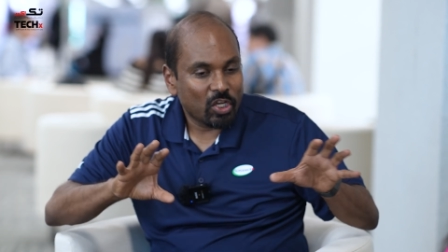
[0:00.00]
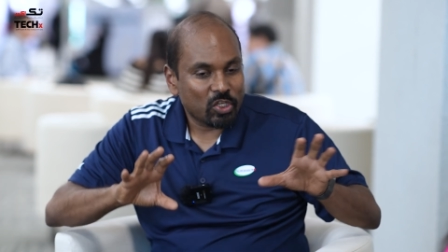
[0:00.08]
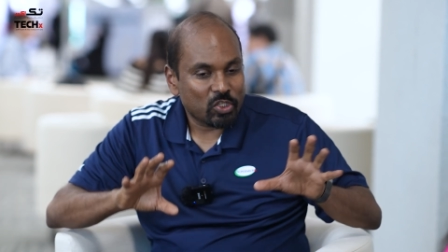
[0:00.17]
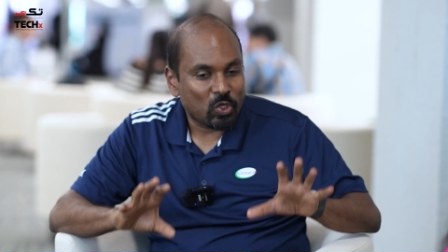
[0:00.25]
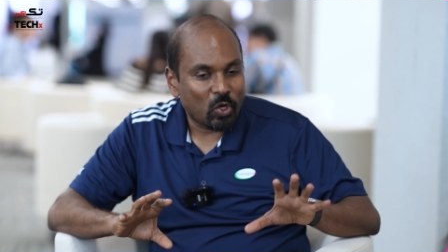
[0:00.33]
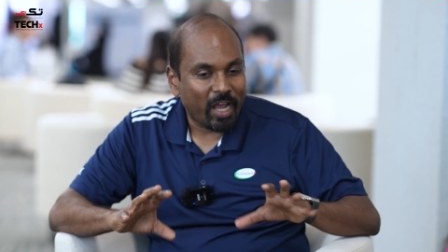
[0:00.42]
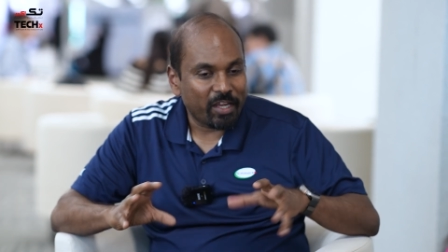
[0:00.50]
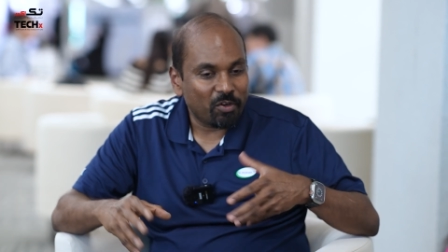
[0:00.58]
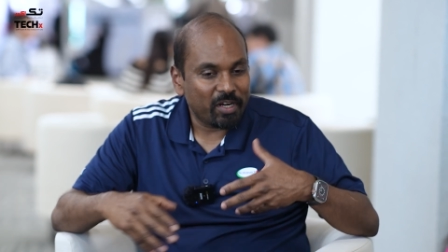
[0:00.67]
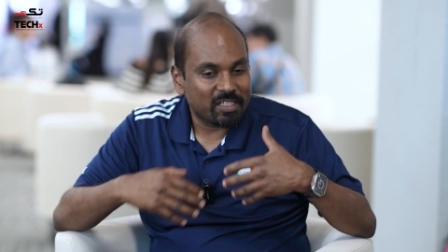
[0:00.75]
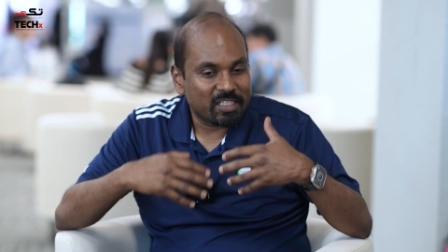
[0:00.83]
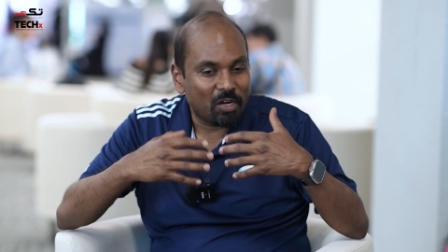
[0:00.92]
So I know
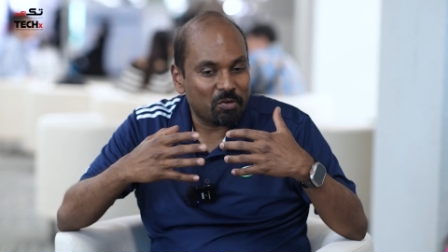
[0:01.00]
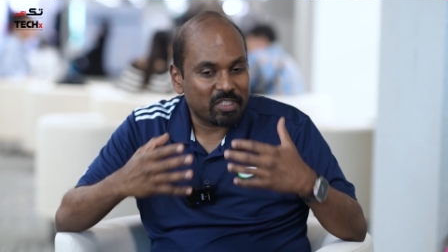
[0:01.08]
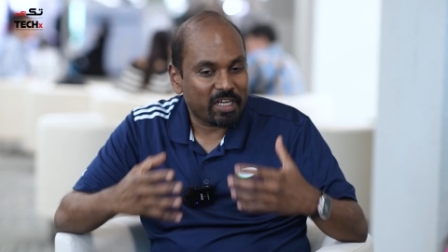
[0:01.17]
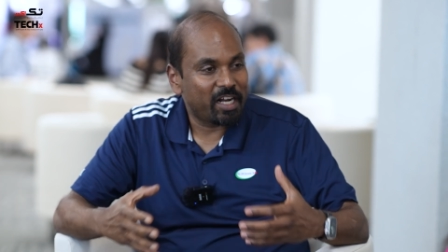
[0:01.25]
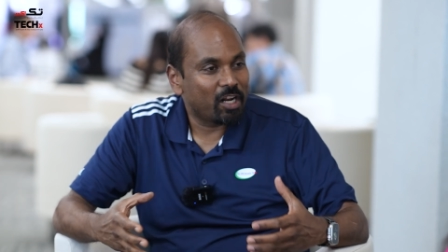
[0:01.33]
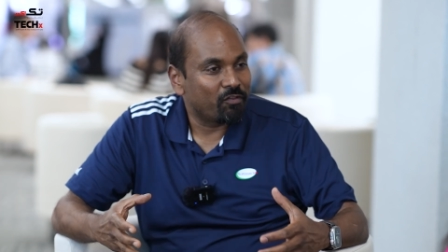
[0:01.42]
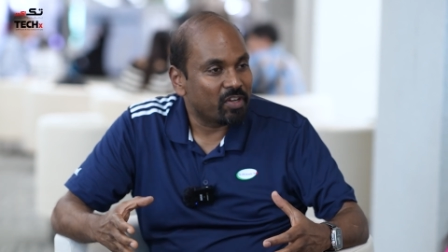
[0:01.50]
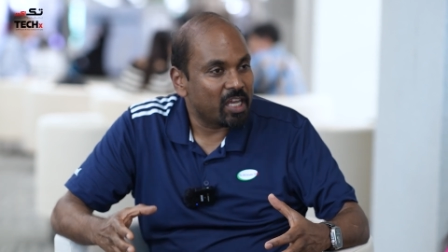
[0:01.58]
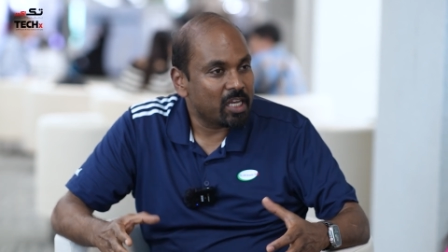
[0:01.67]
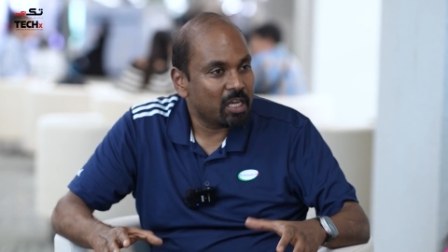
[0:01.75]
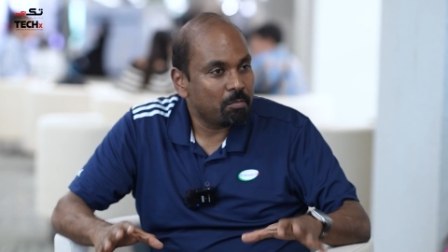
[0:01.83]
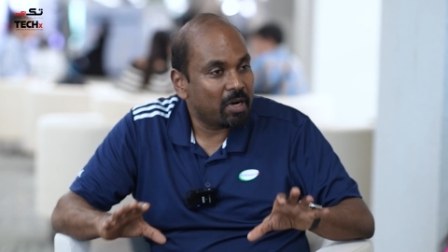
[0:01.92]
it sounds kind of
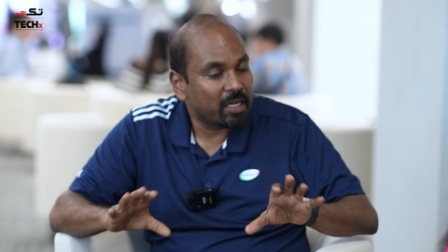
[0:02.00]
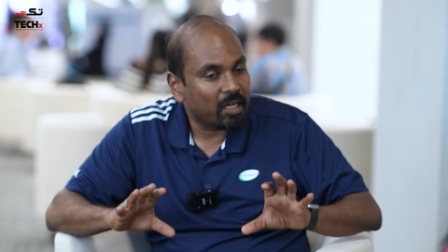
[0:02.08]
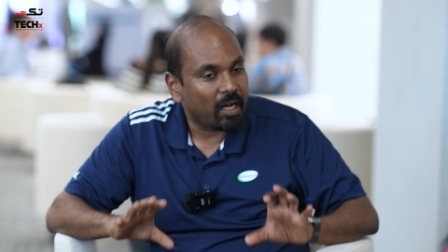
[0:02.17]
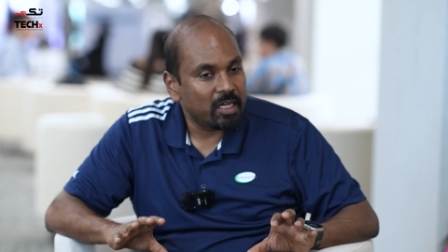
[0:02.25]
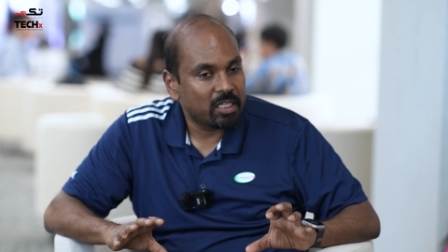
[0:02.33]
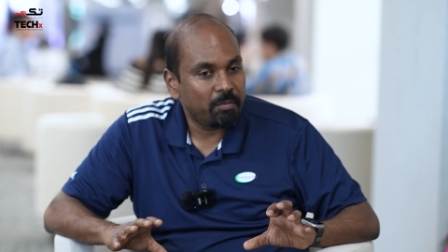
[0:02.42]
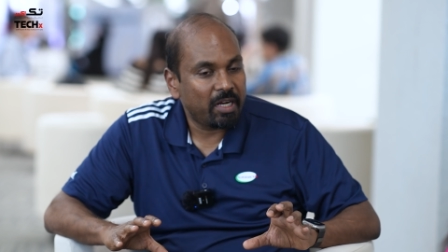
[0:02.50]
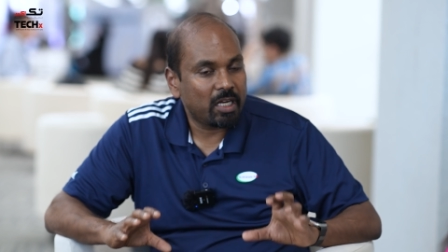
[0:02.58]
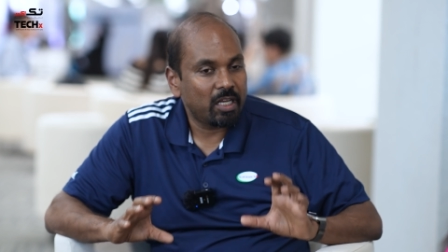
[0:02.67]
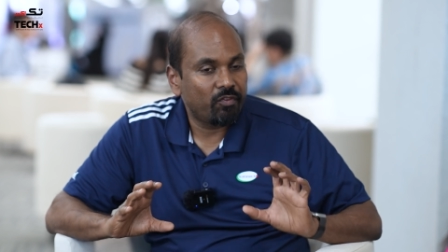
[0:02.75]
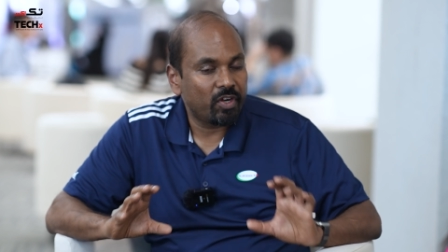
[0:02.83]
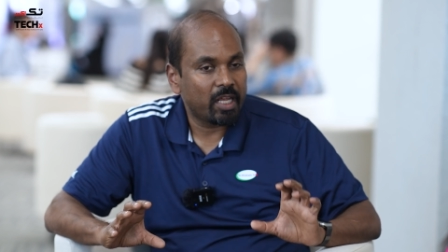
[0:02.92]
geeky, but
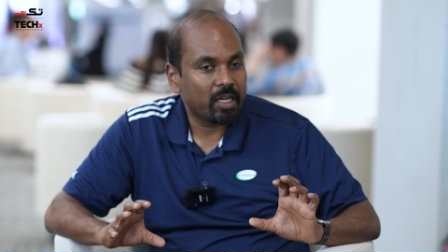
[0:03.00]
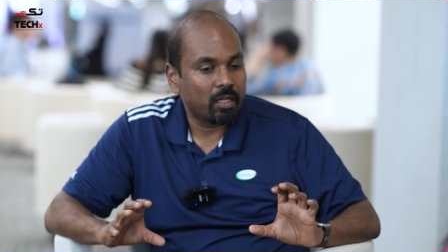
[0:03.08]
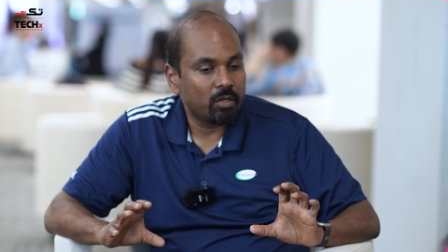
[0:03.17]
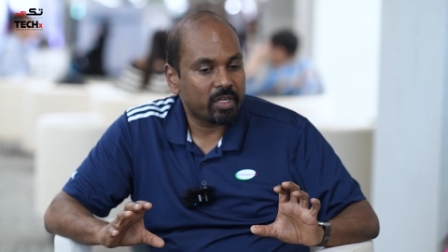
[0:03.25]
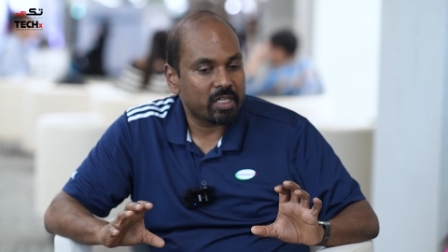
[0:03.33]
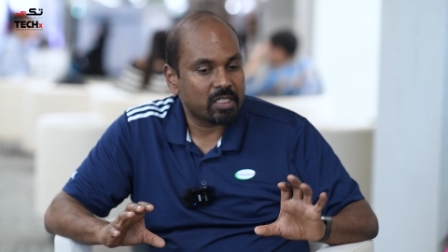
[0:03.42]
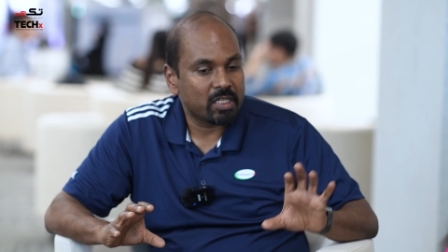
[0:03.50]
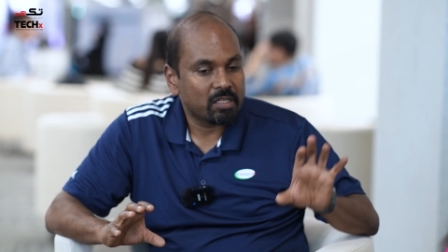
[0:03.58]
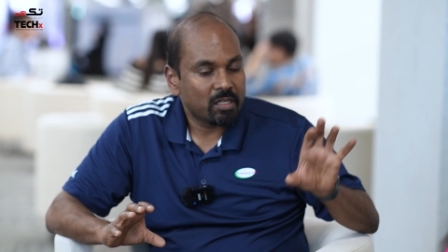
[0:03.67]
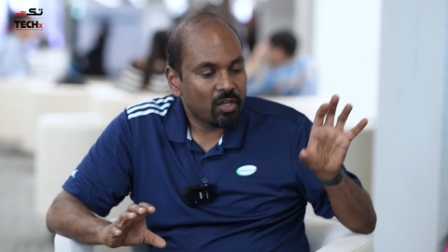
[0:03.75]
ultimately if you take a look at it,